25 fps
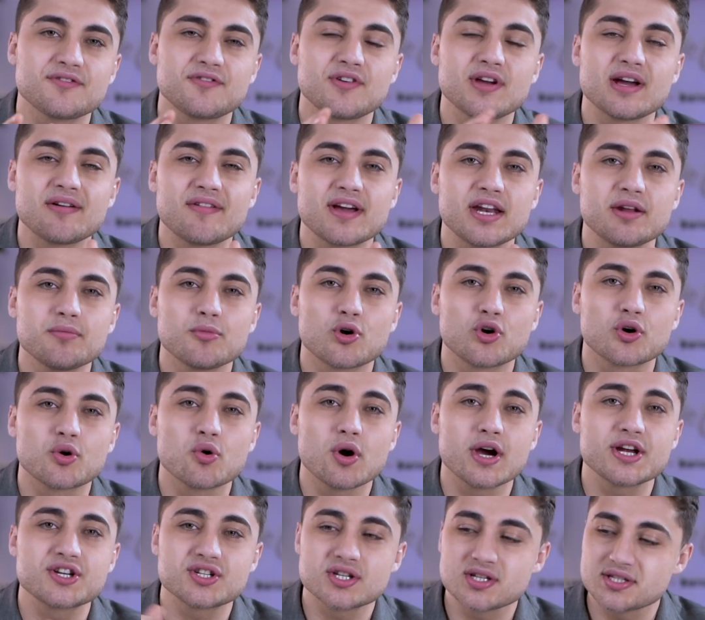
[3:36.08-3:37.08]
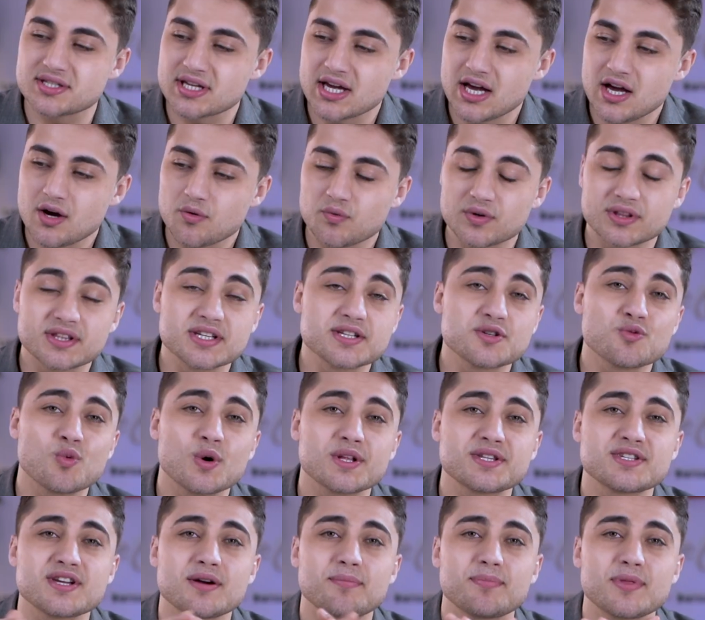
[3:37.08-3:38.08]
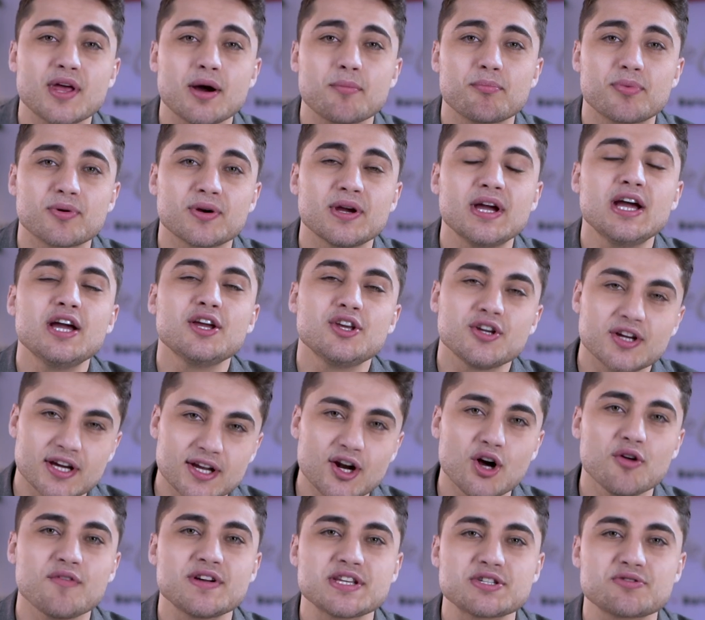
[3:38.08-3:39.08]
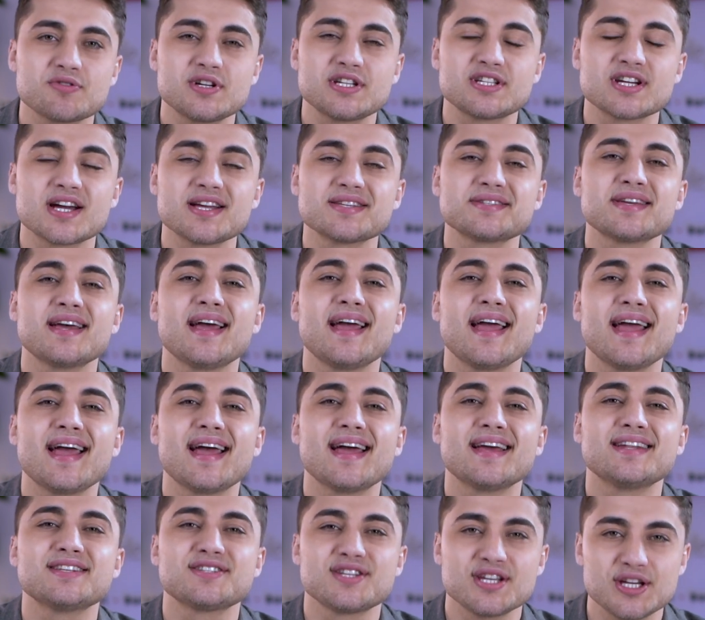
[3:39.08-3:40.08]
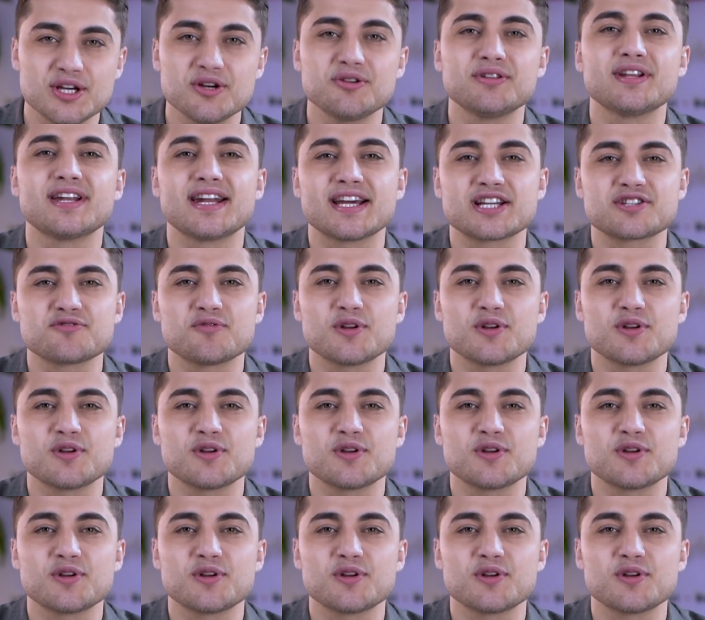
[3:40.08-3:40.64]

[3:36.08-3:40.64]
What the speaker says: if you have any more questions with this WhatsApp number, you can always reach us, and see you in the next